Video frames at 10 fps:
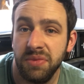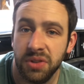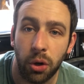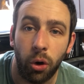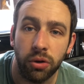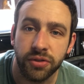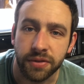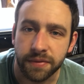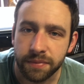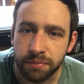course
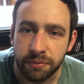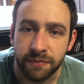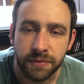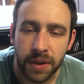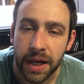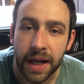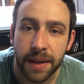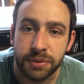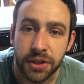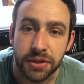of
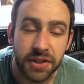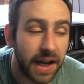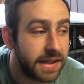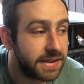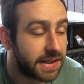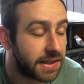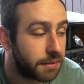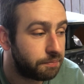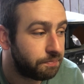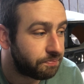episodes, I guess.
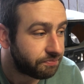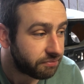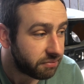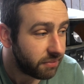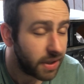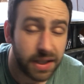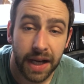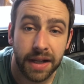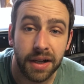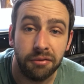And
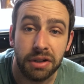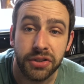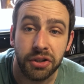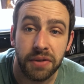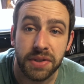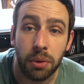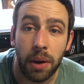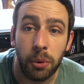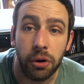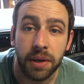yeah, I'm really sorry if it's quite
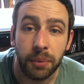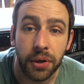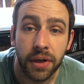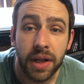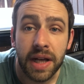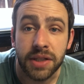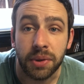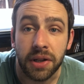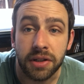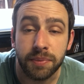boring, but it's one
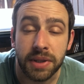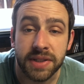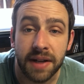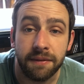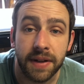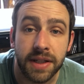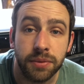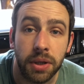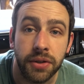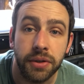of those must-have things.
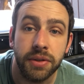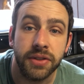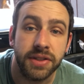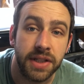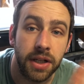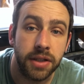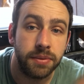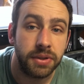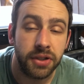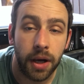What I'll do is I'll set you guys up
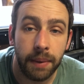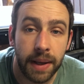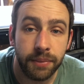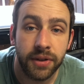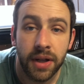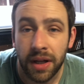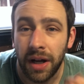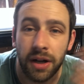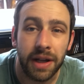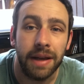on a time lapse,
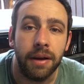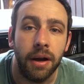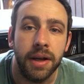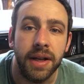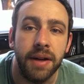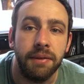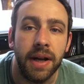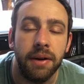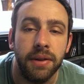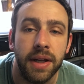and I'll keep cutting in every
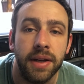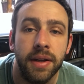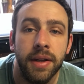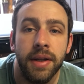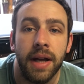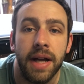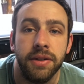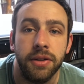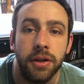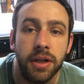now and then,
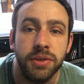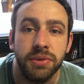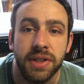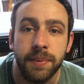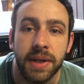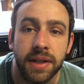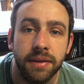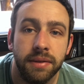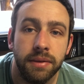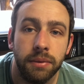and you guys will see me
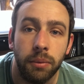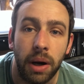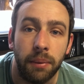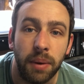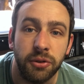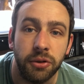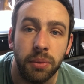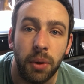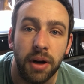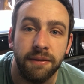where I'm up to
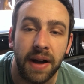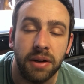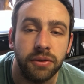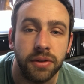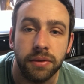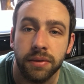and what I found, and